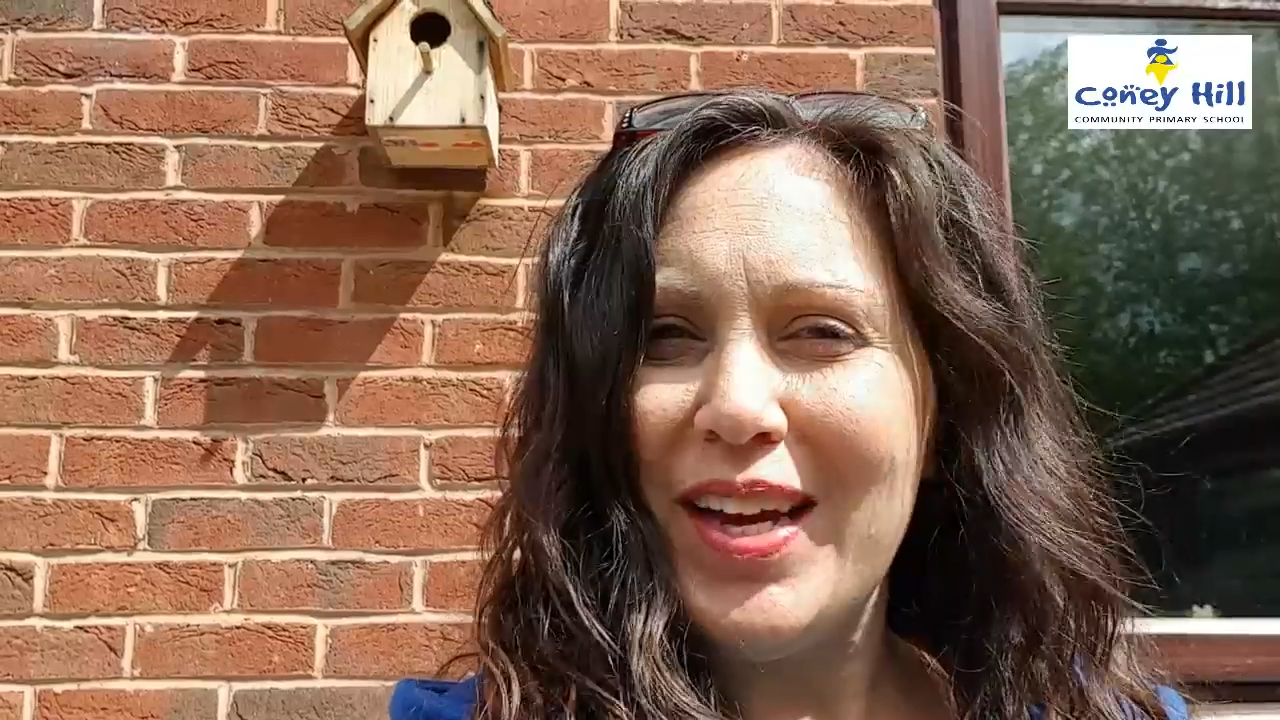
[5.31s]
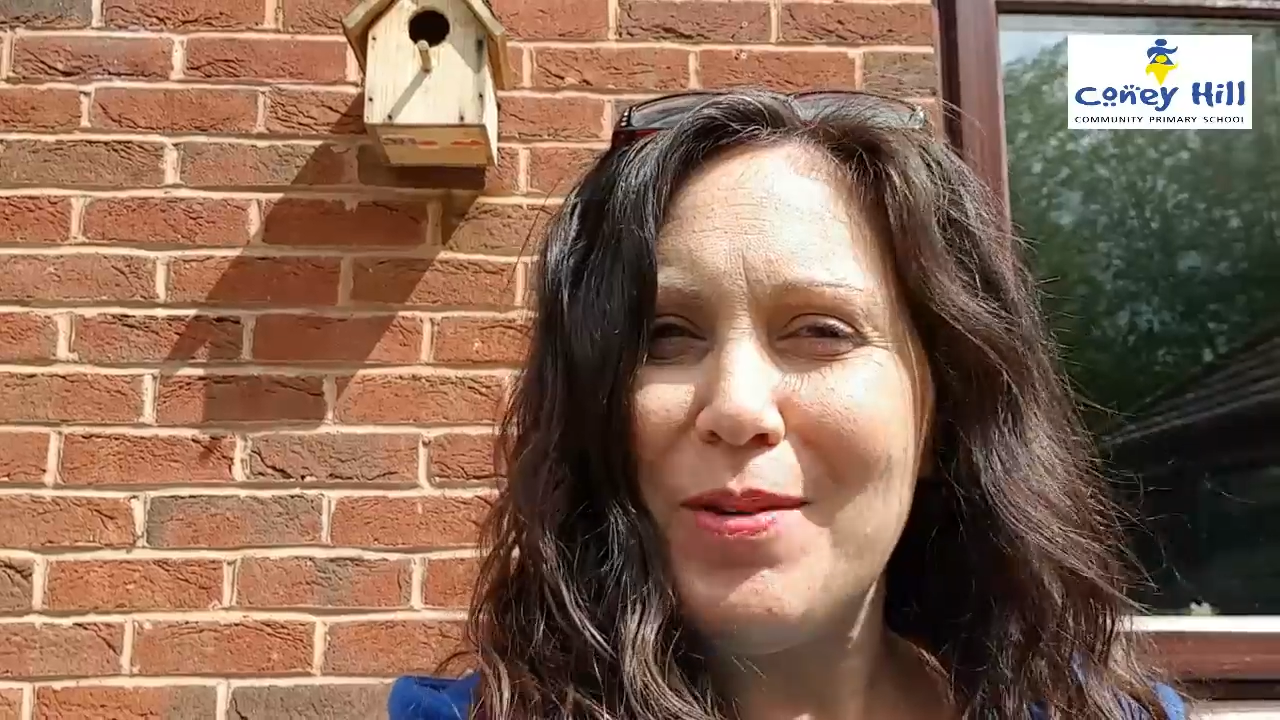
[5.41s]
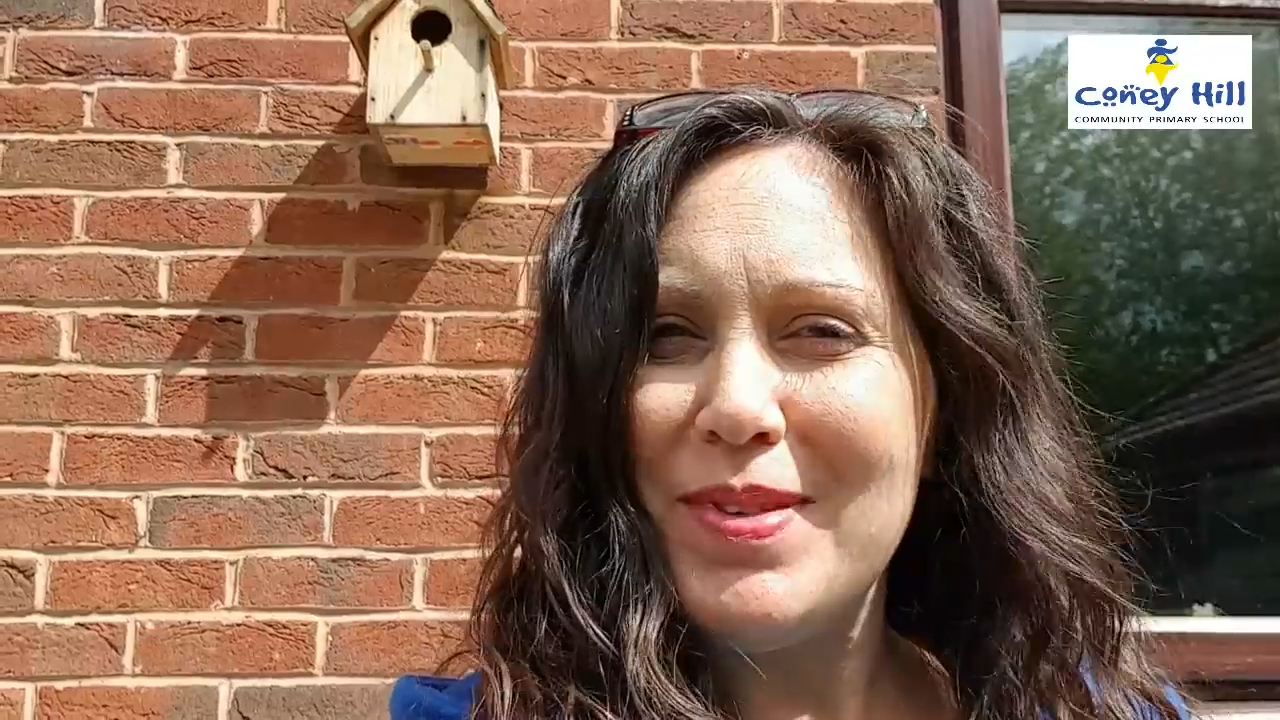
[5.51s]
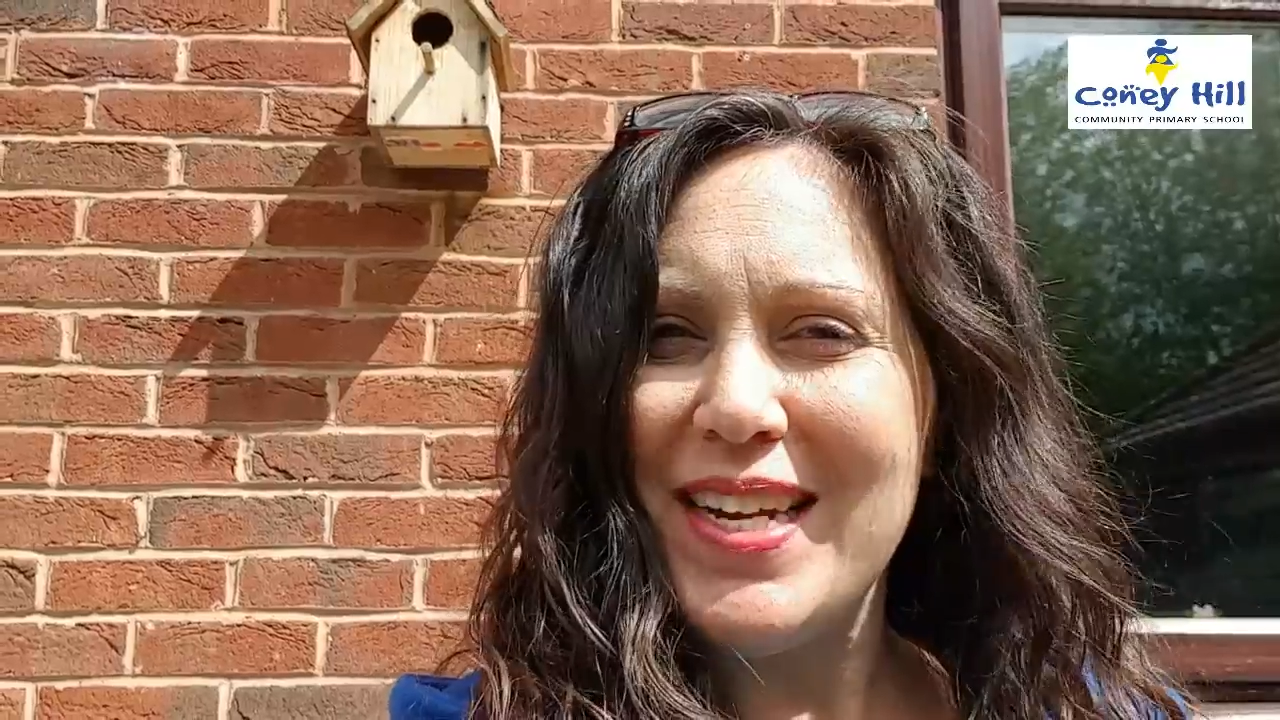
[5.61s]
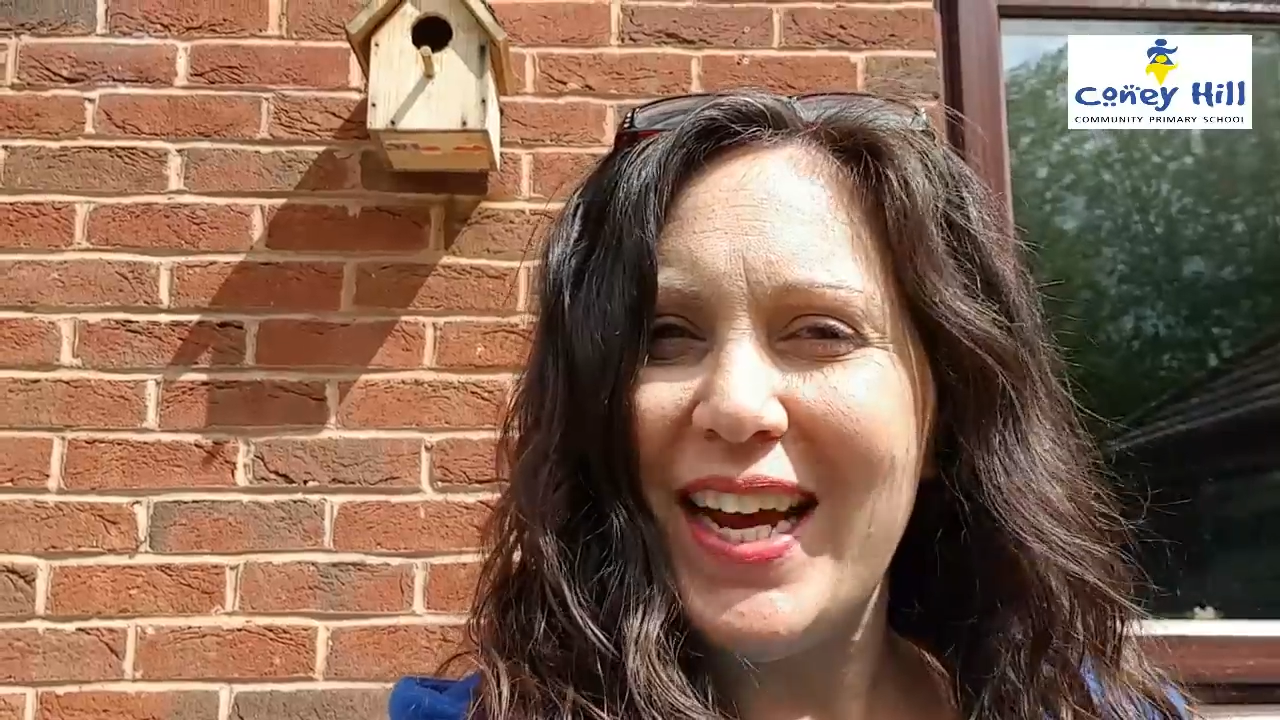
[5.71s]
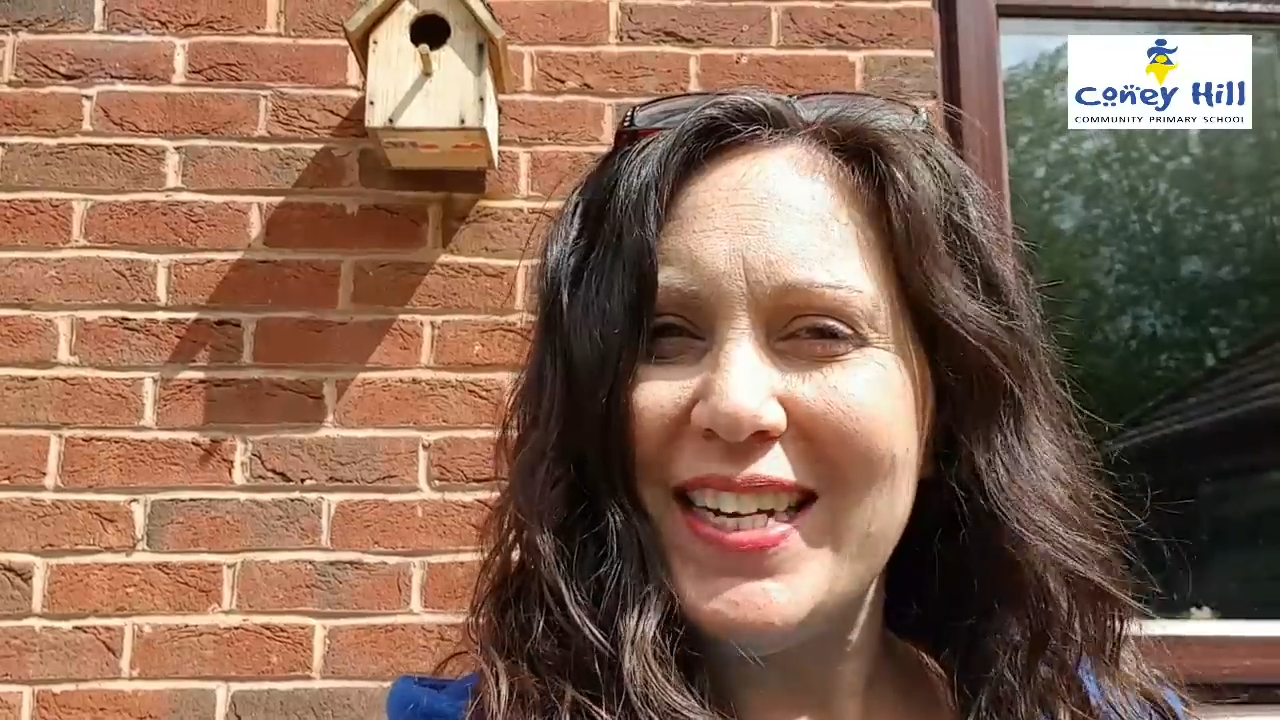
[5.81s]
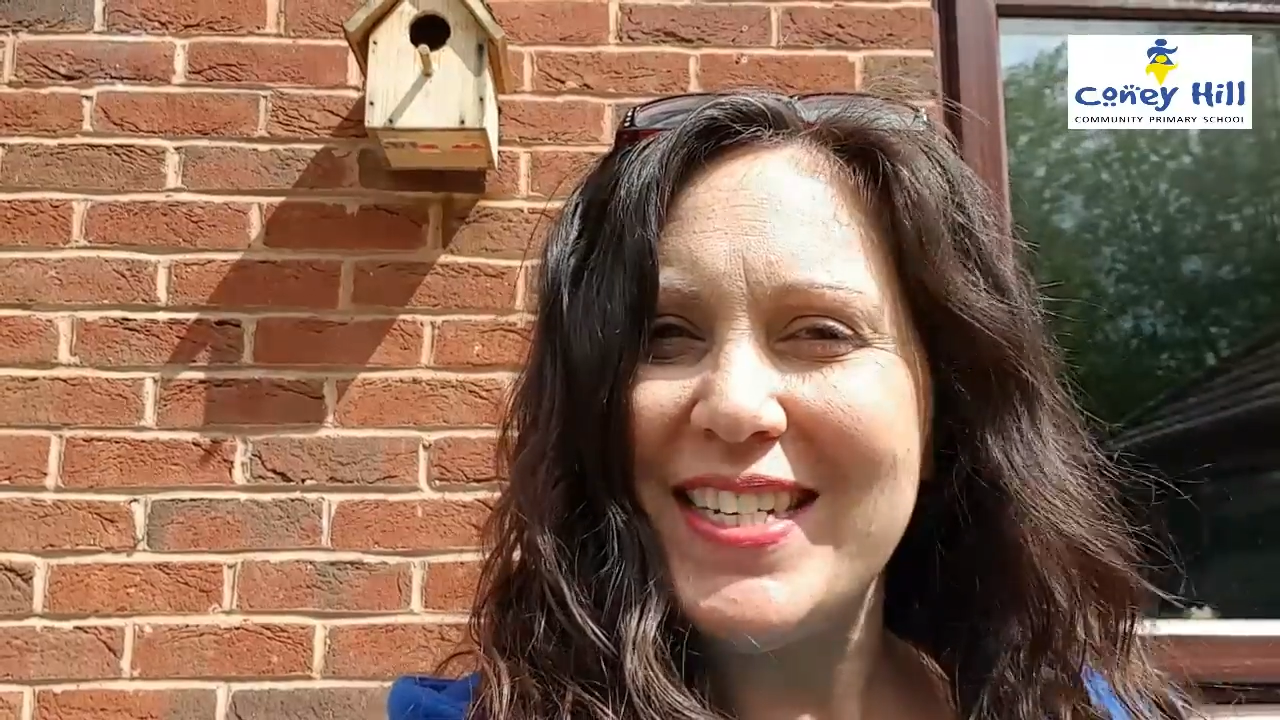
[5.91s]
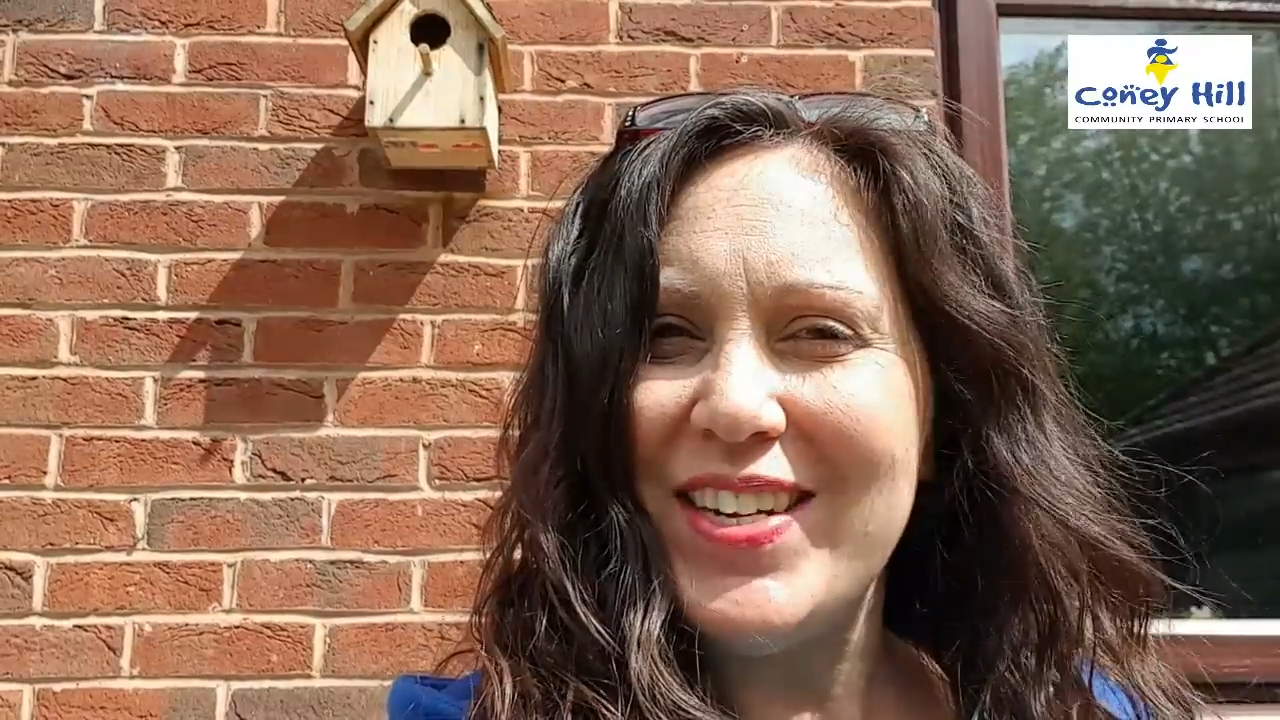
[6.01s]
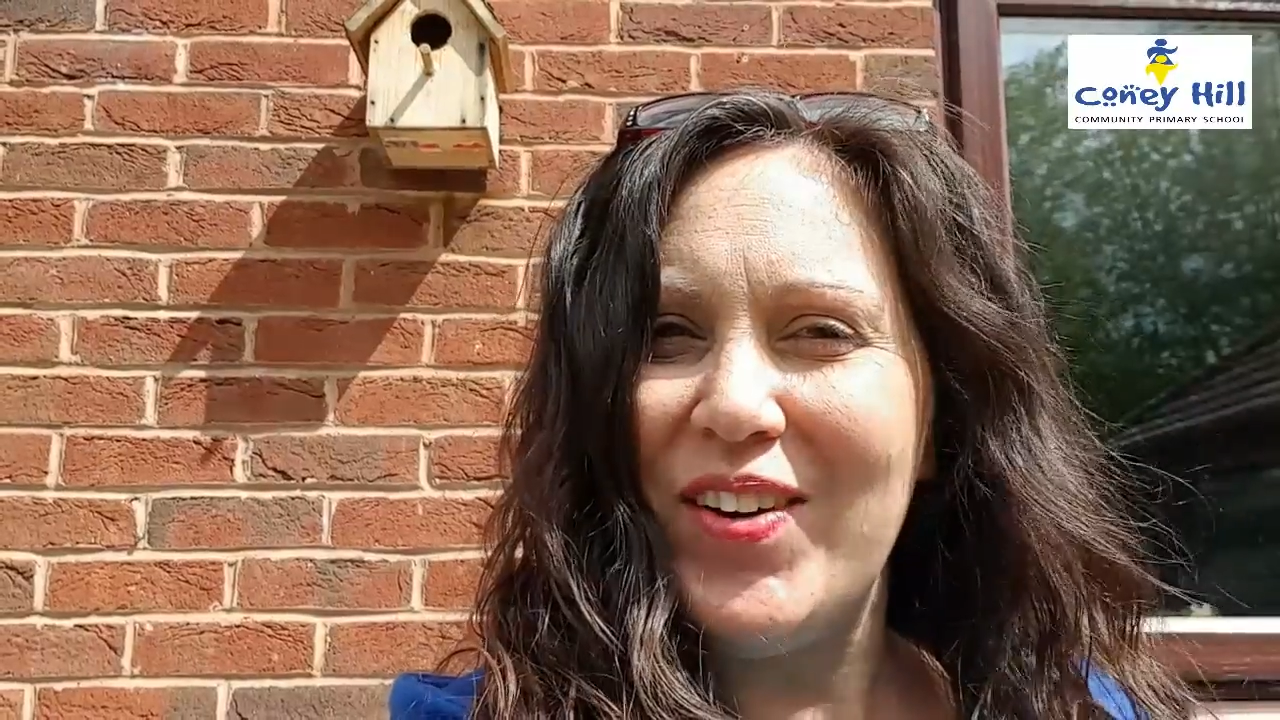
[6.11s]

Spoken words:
update